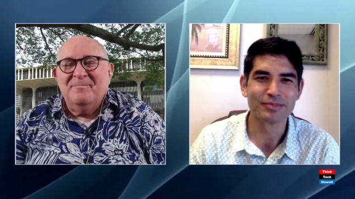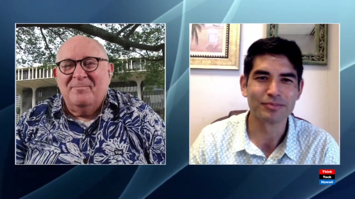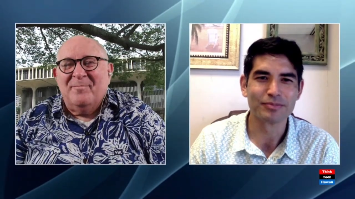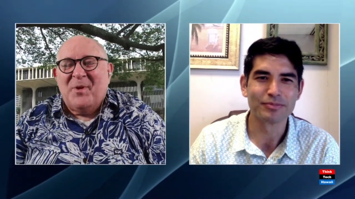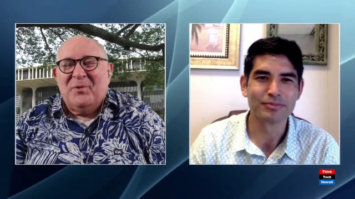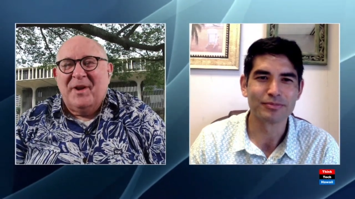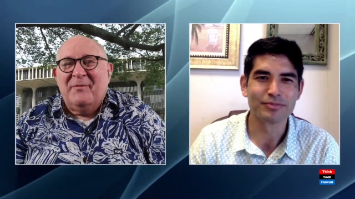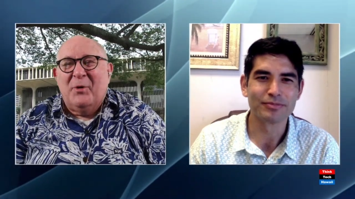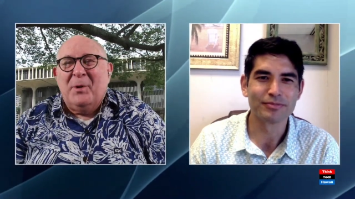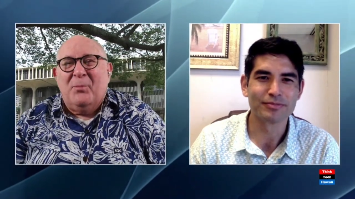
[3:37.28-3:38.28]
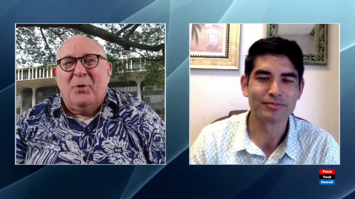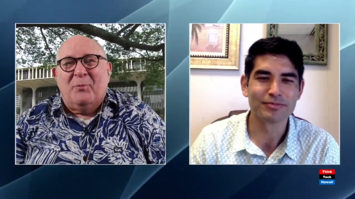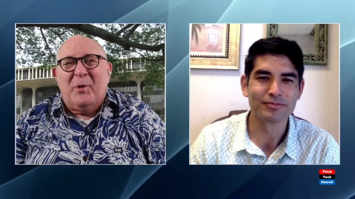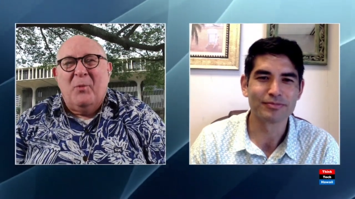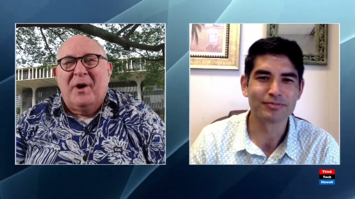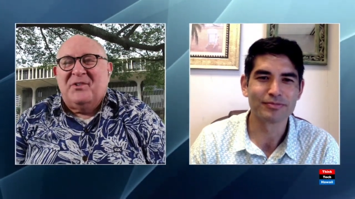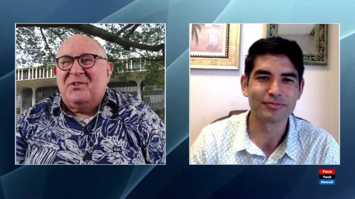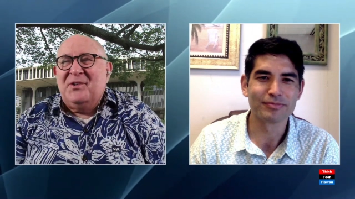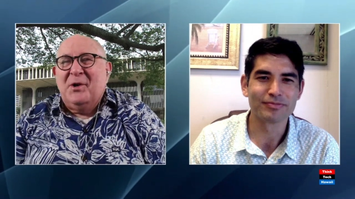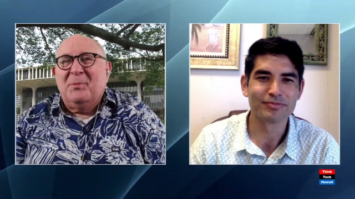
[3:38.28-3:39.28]
Speaker 1: Mm, okay, very important. We want
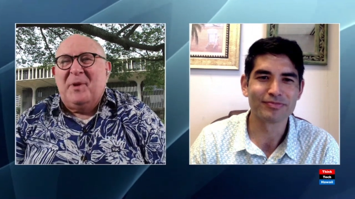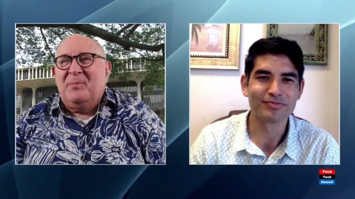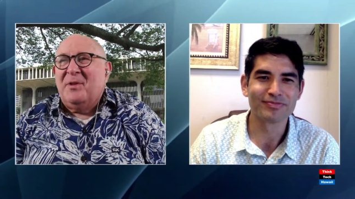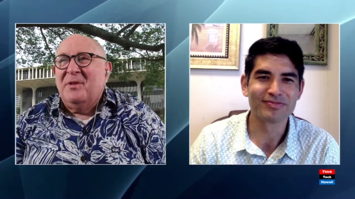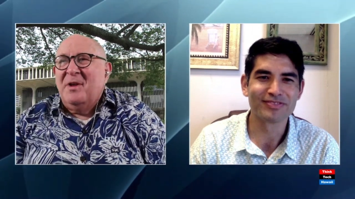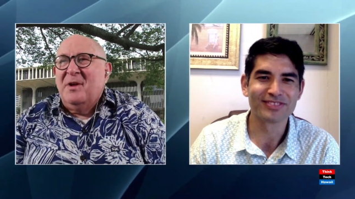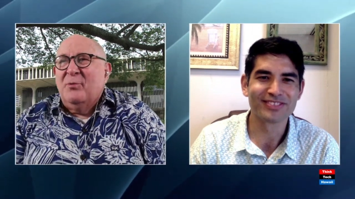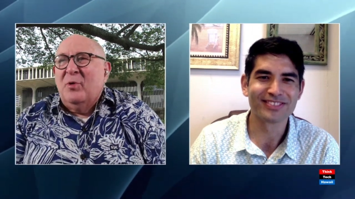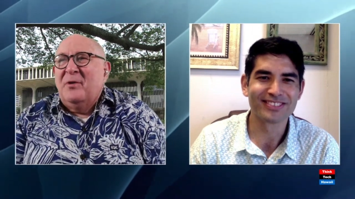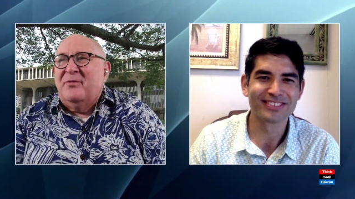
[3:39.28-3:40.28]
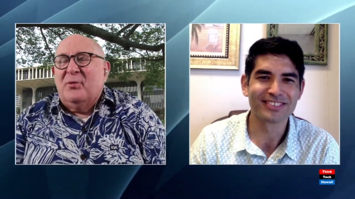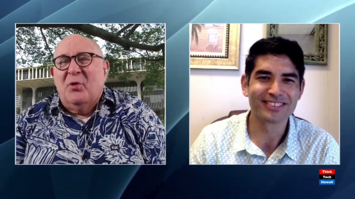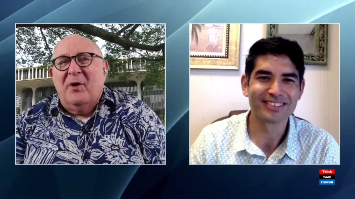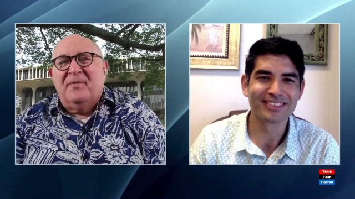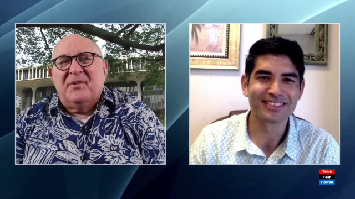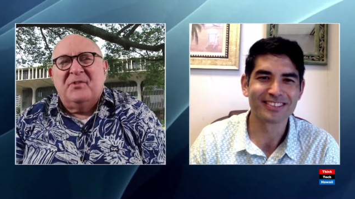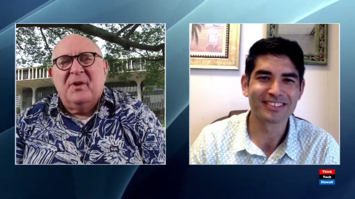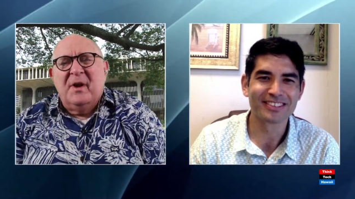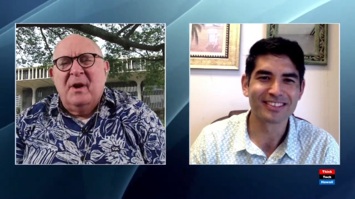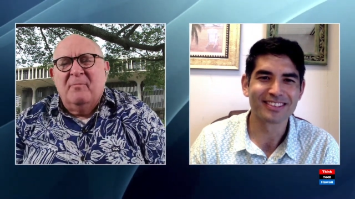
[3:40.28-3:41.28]
to see young people run for
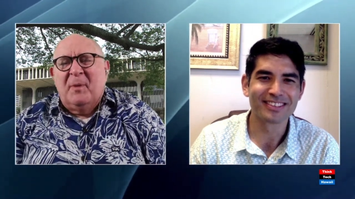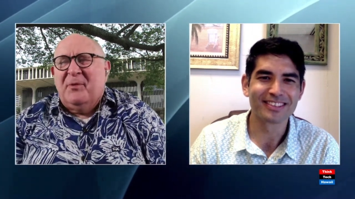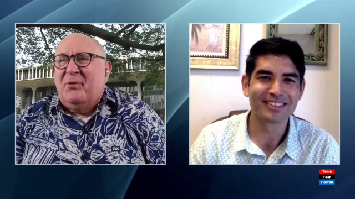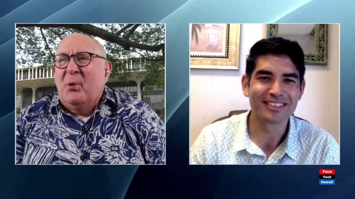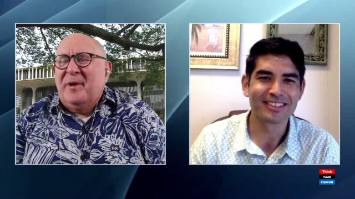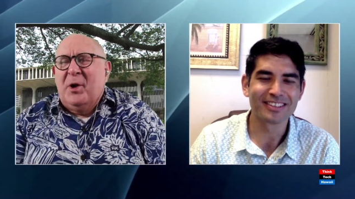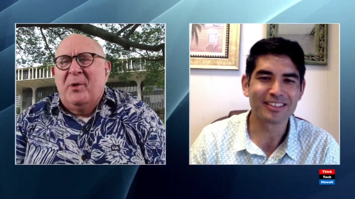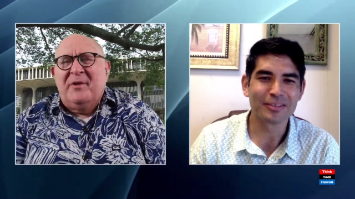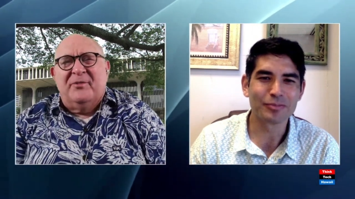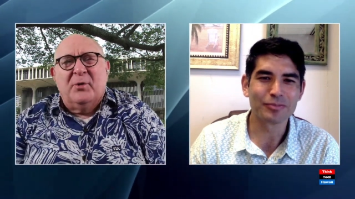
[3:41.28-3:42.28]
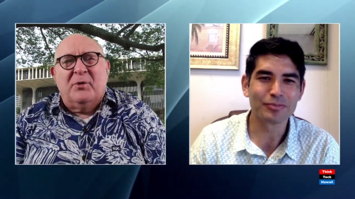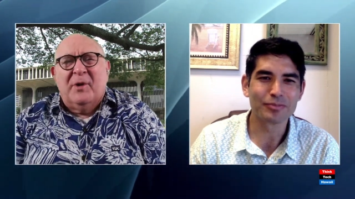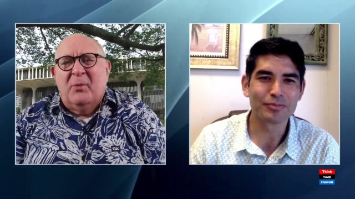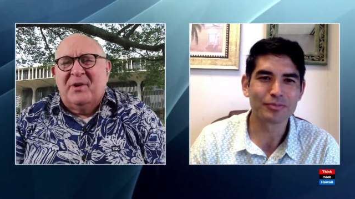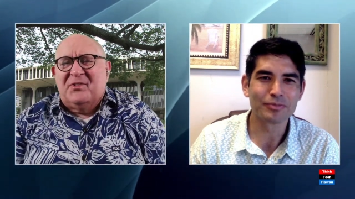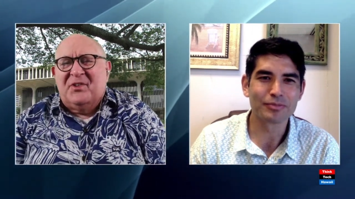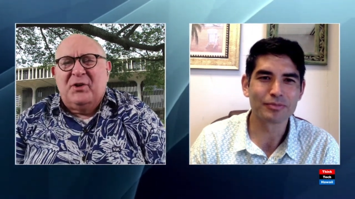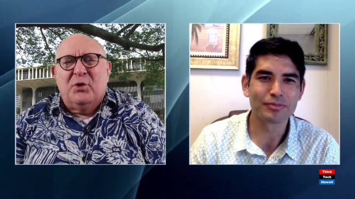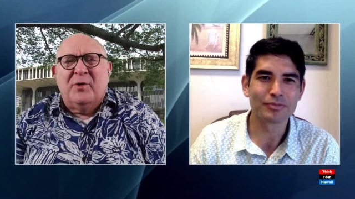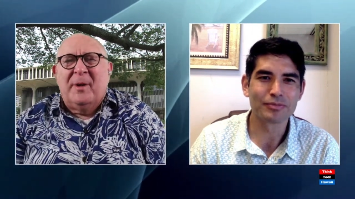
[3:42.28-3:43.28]
office. But before we go any further, I want to
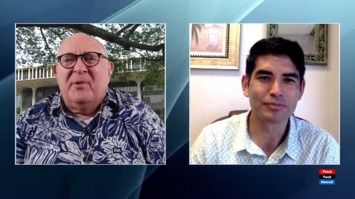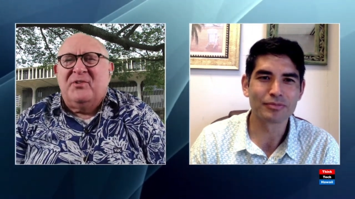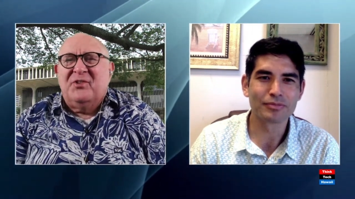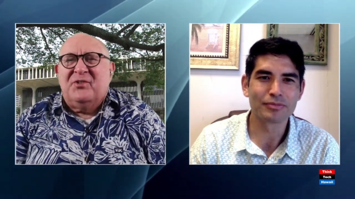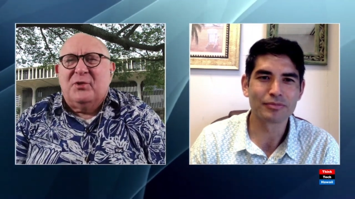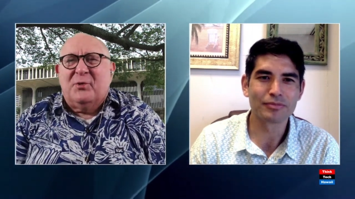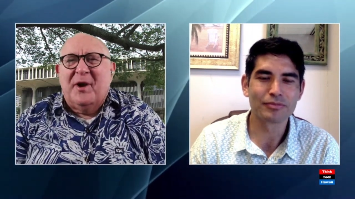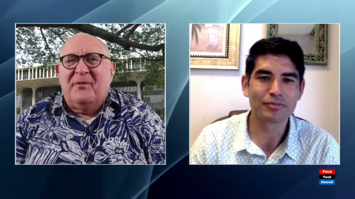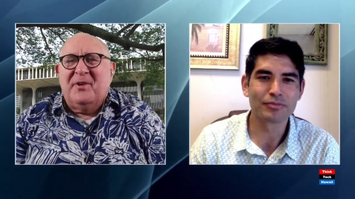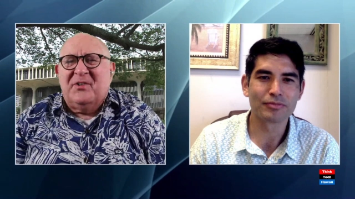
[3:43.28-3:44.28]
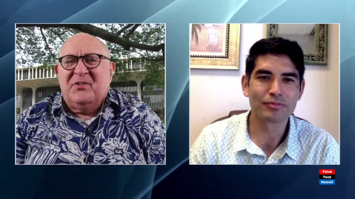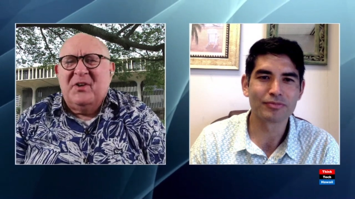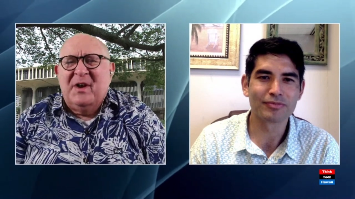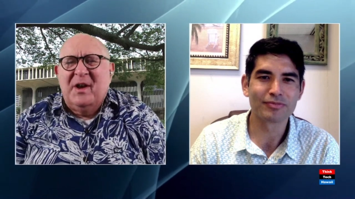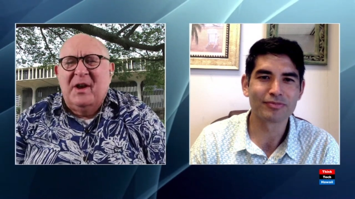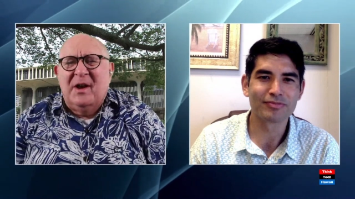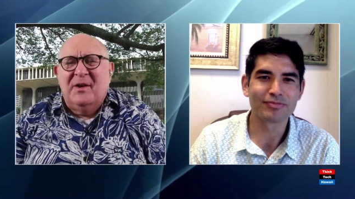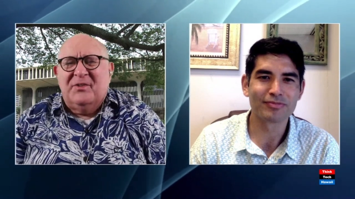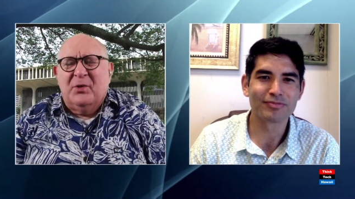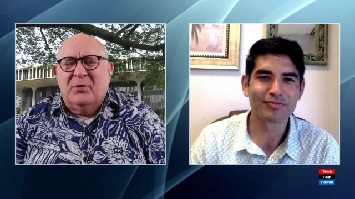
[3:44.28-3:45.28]
see your images, your graphics.
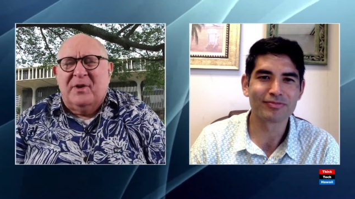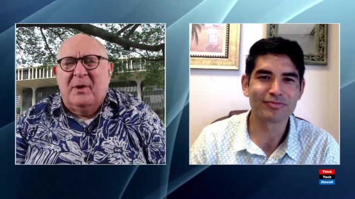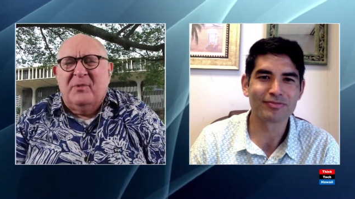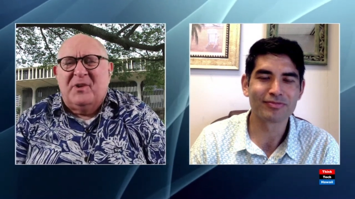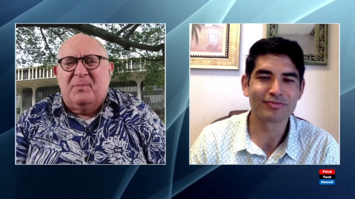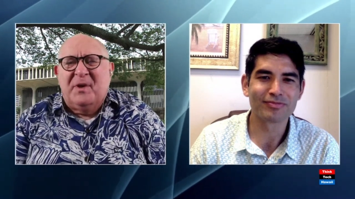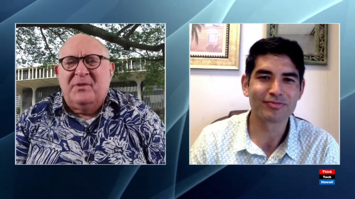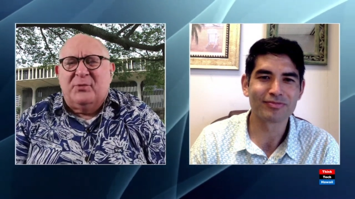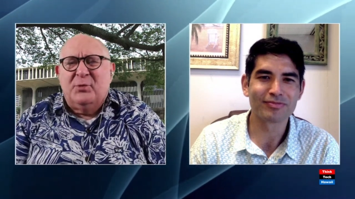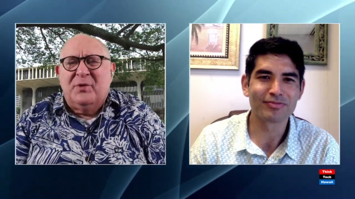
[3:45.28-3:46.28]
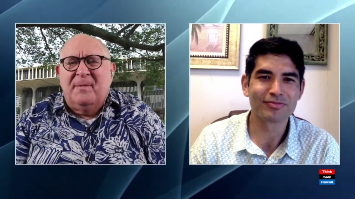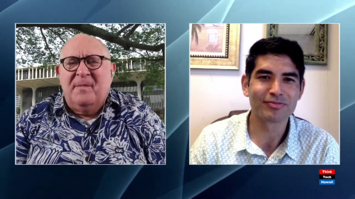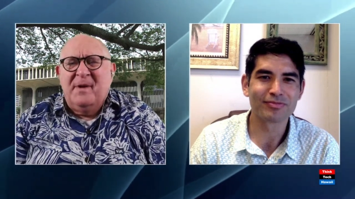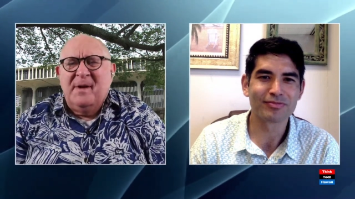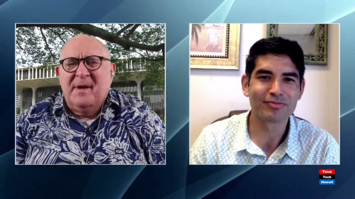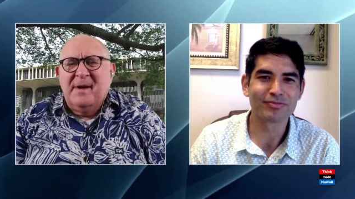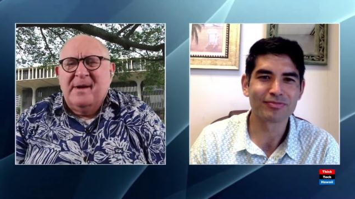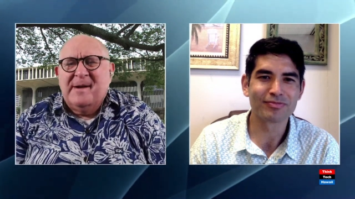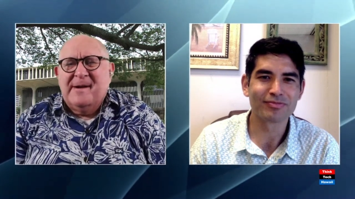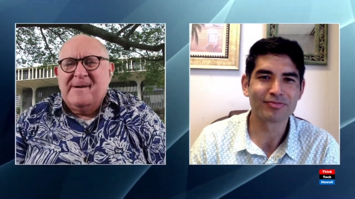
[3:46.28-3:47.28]
Uh, so can we spin through them?
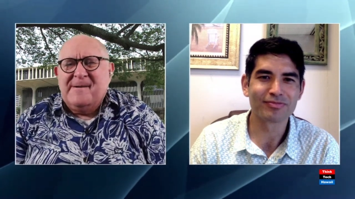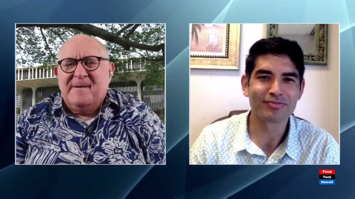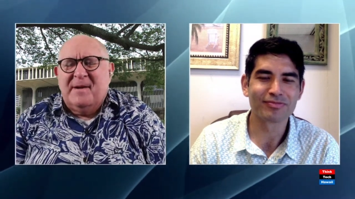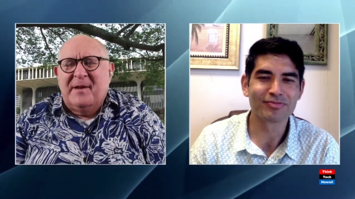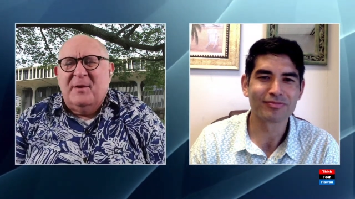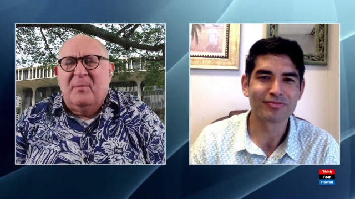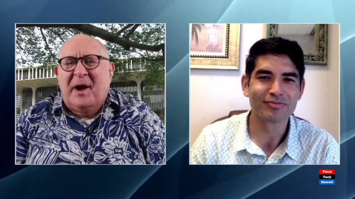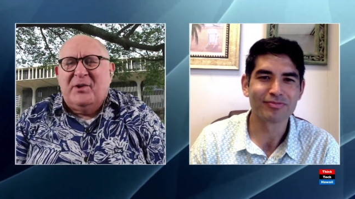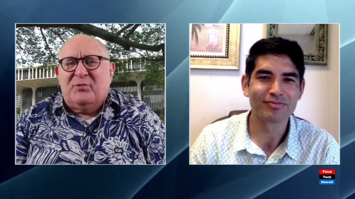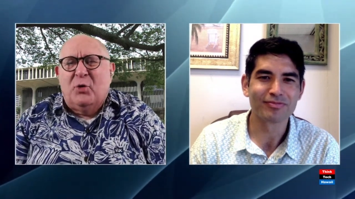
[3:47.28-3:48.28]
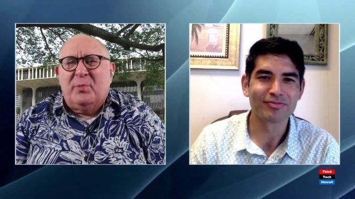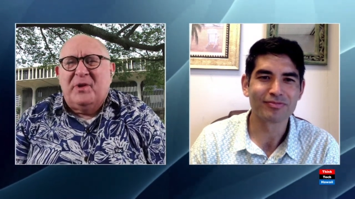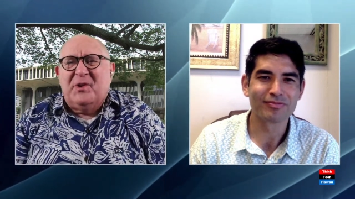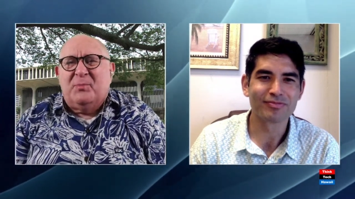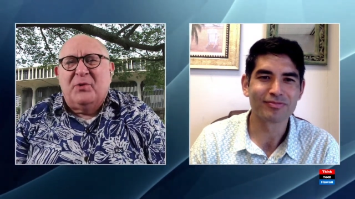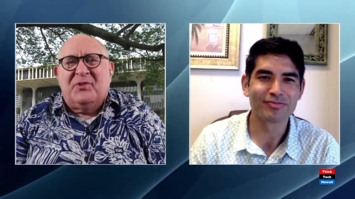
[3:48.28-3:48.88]
Uh, can the maestro please